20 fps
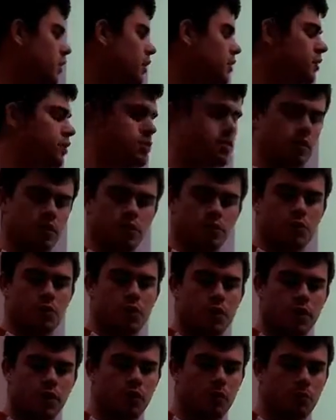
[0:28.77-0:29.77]
It does look
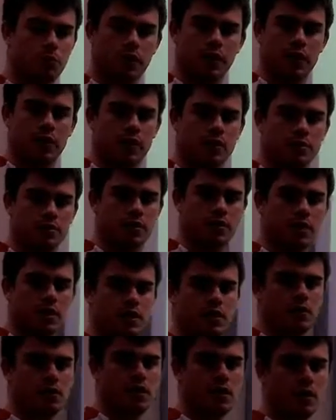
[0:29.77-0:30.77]
quite complicated
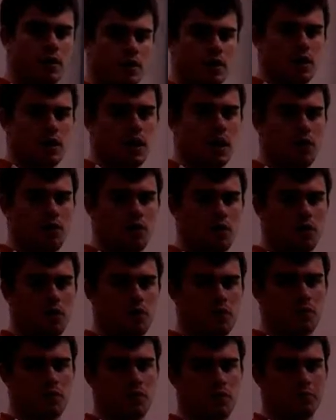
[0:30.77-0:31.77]
now,
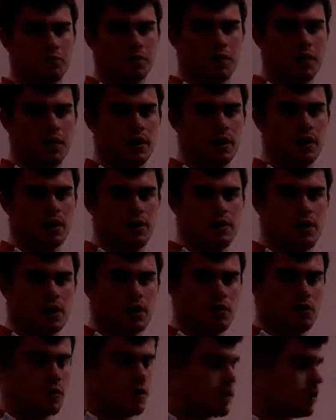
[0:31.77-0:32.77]
however we'll break it
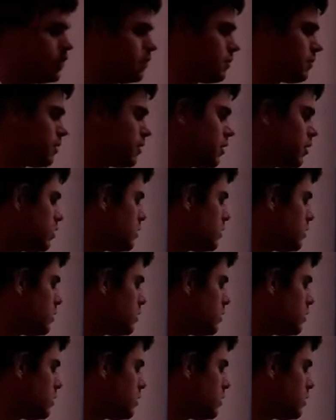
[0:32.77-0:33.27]
down and it'll be a